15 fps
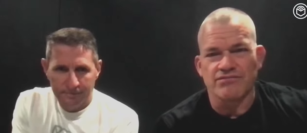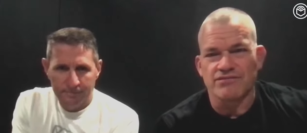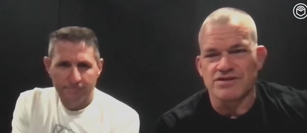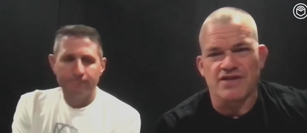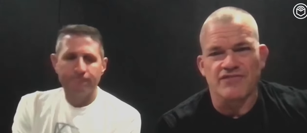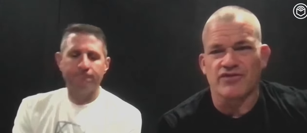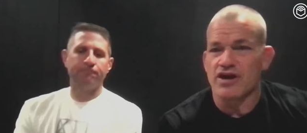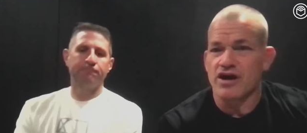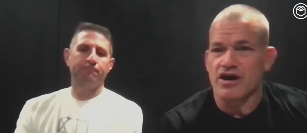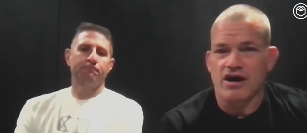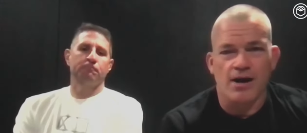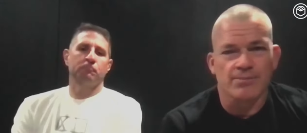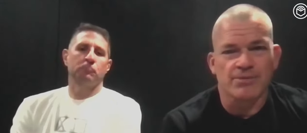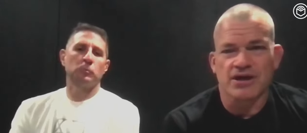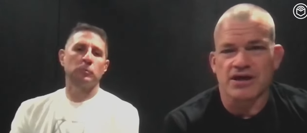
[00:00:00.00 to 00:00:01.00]
Speaker 1: definitely not
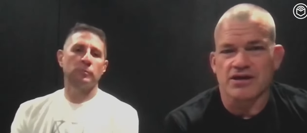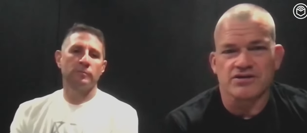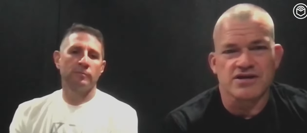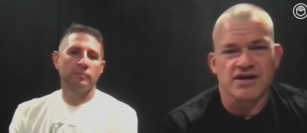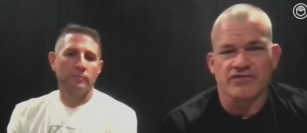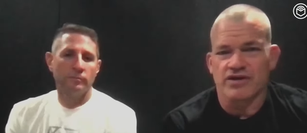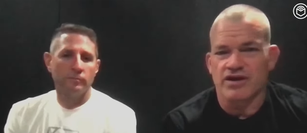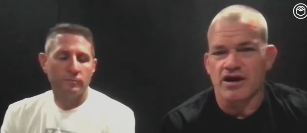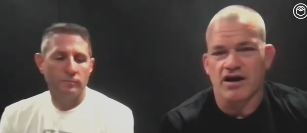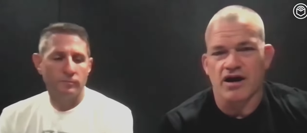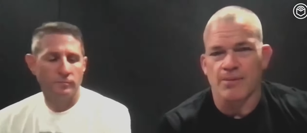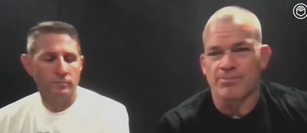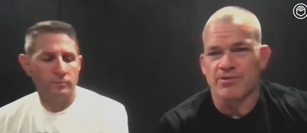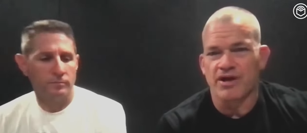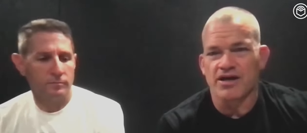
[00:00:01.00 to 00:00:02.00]
complicated, definitely not
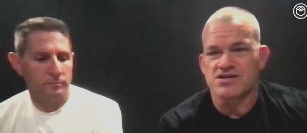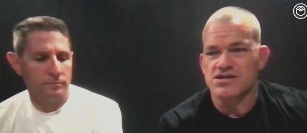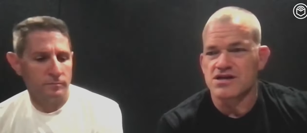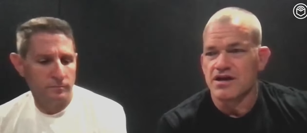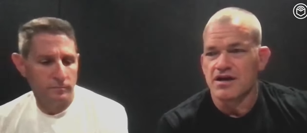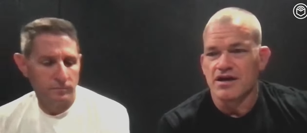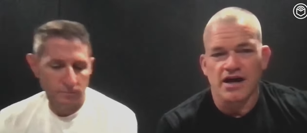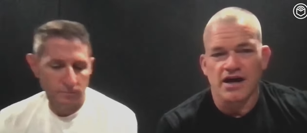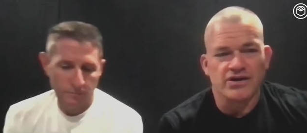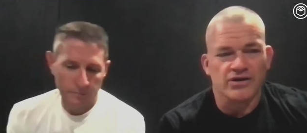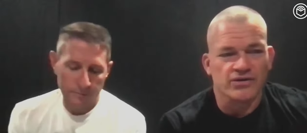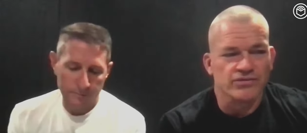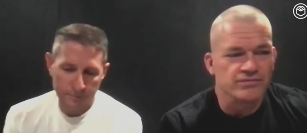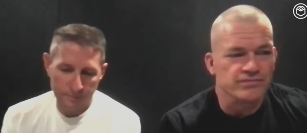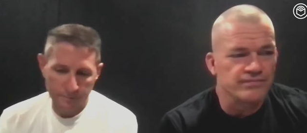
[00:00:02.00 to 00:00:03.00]
complex. I
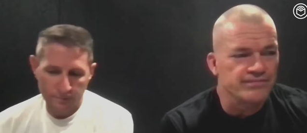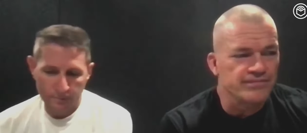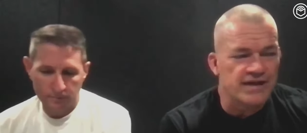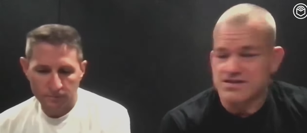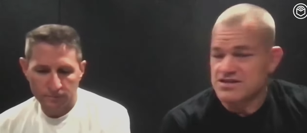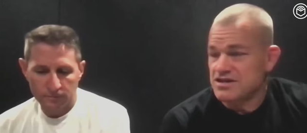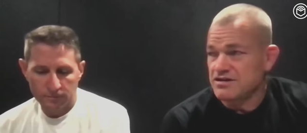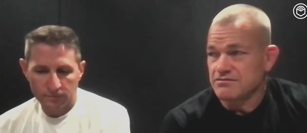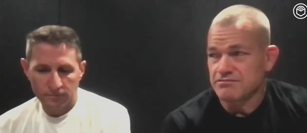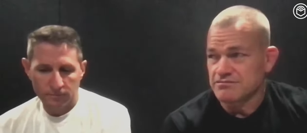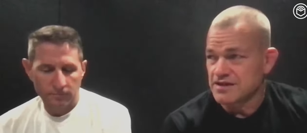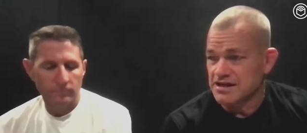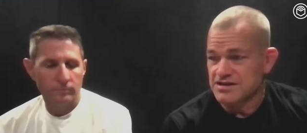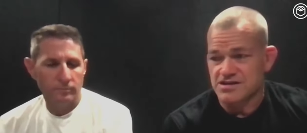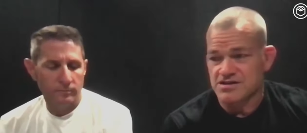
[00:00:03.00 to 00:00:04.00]
don't, that's it.
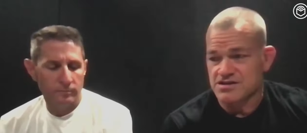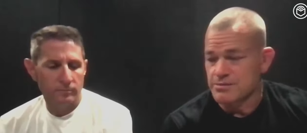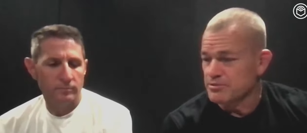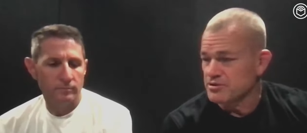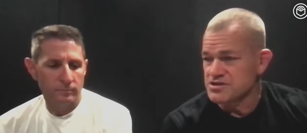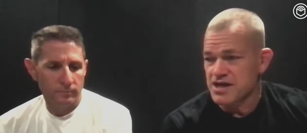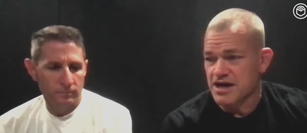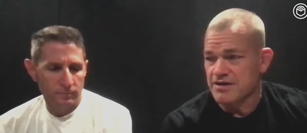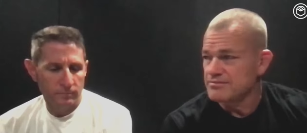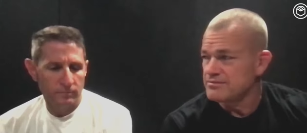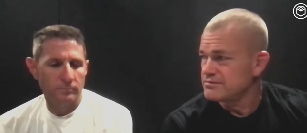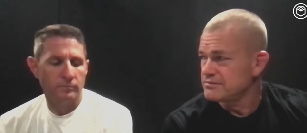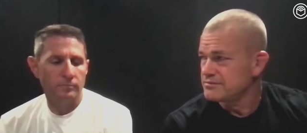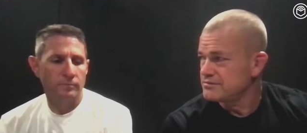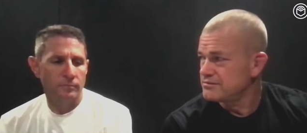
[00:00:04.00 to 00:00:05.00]
That's as simple as that.
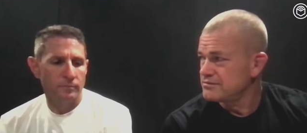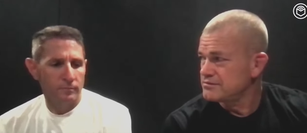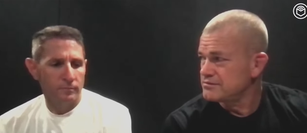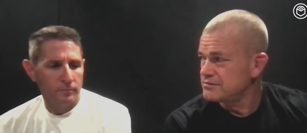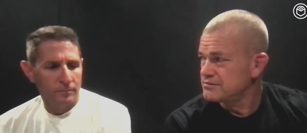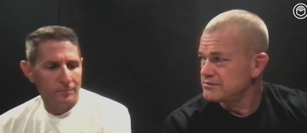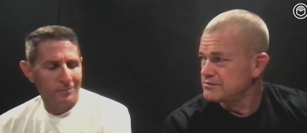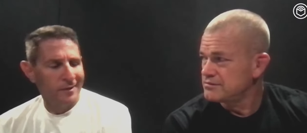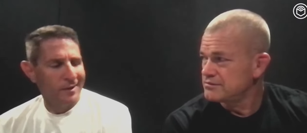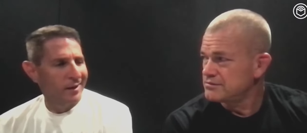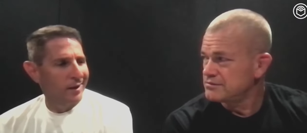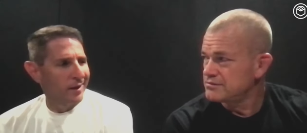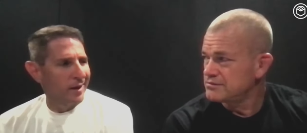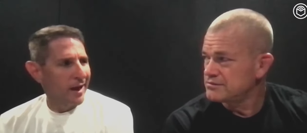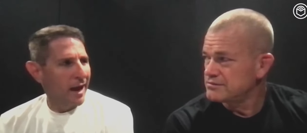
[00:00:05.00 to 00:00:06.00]

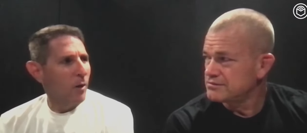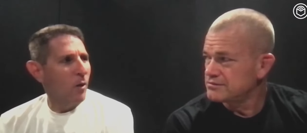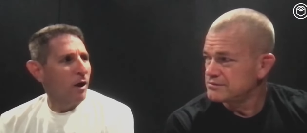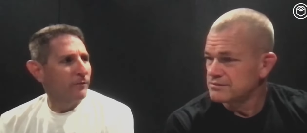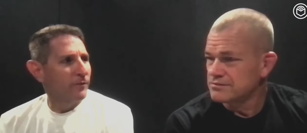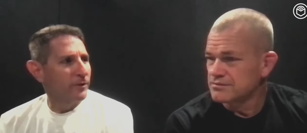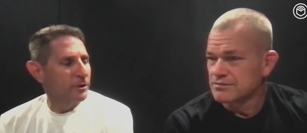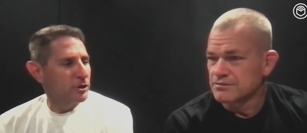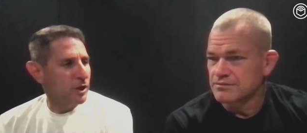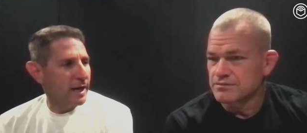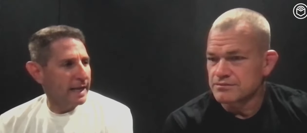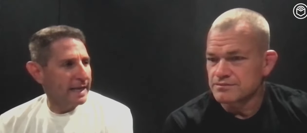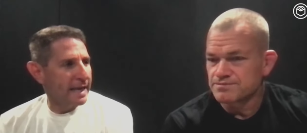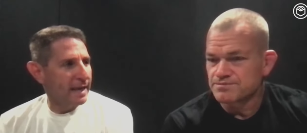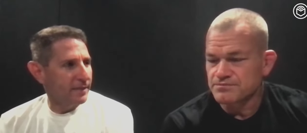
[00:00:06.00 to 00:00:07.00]
Speaker 2: How often are you trying to
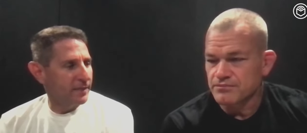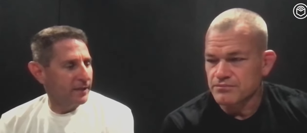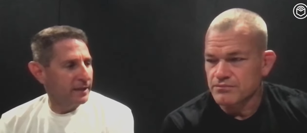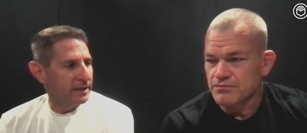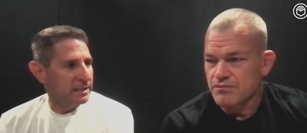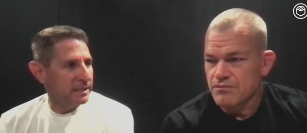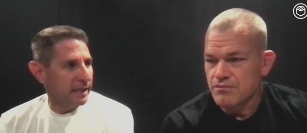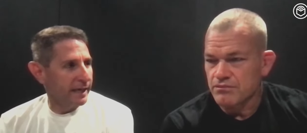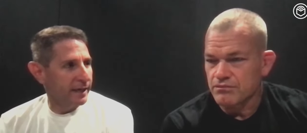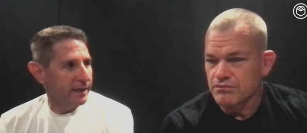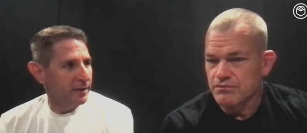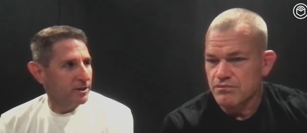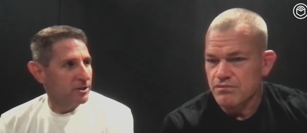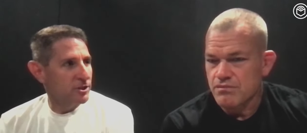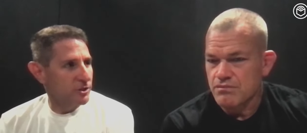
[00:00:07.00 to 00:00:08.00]
get things like
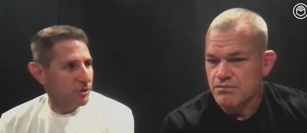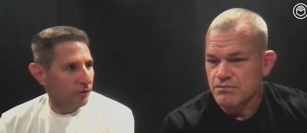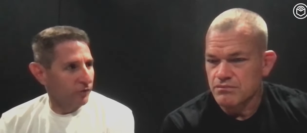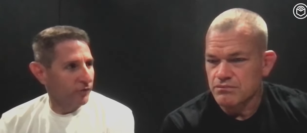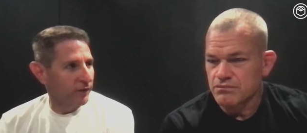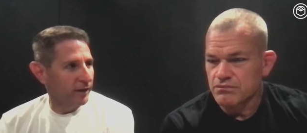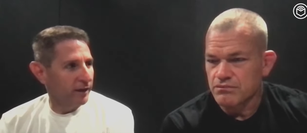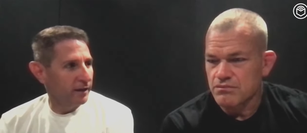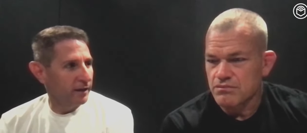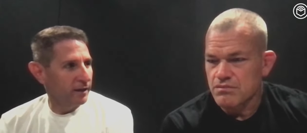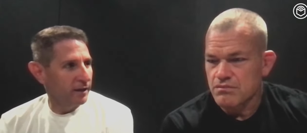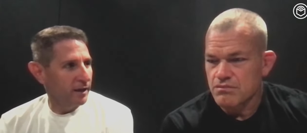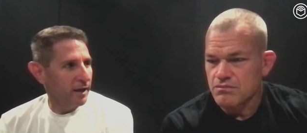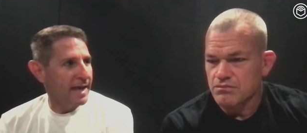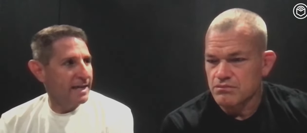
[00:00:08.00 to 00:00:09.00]
surfing
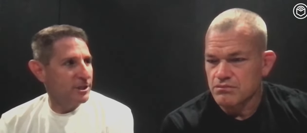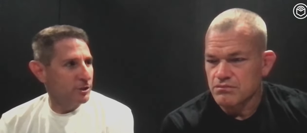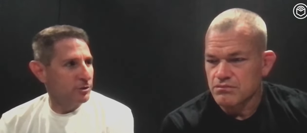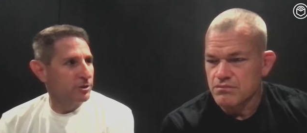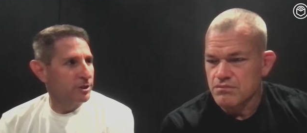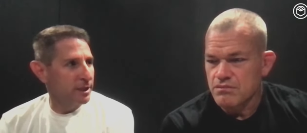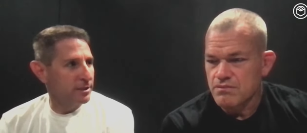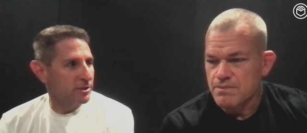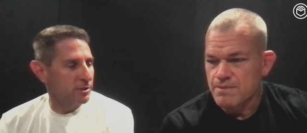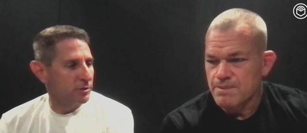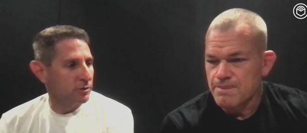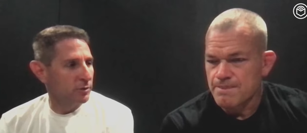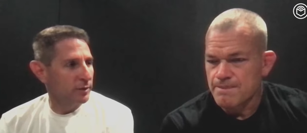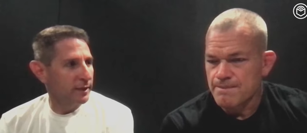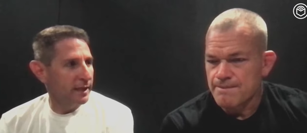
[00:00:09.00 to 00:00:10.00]
and
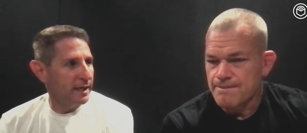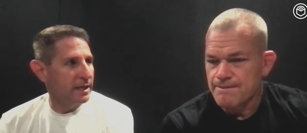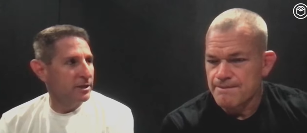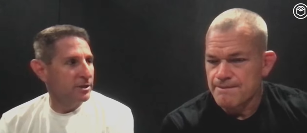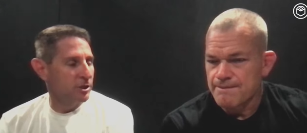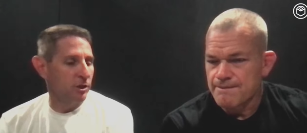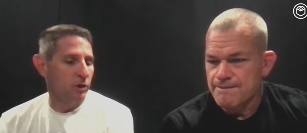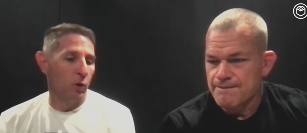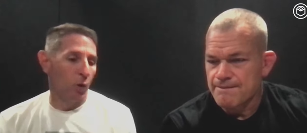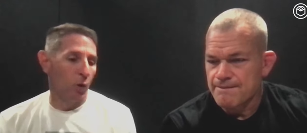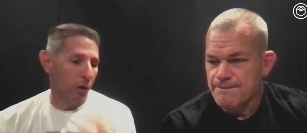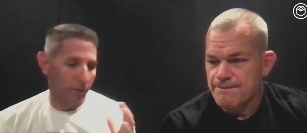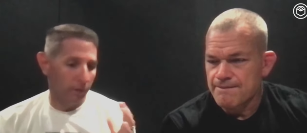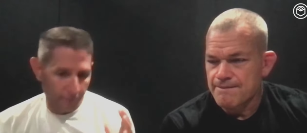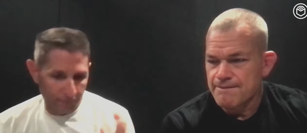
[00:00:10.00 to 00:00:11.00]
jujitsu into
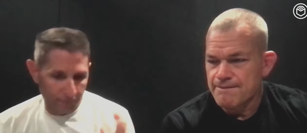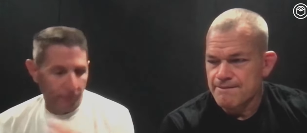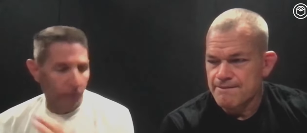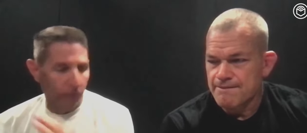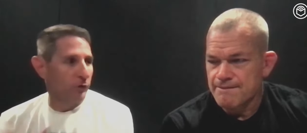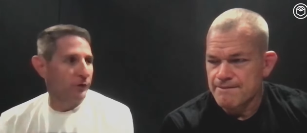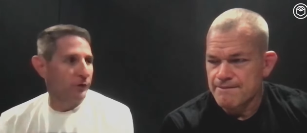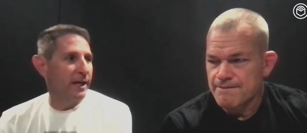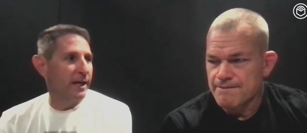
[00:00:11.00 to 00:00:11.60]
your full day's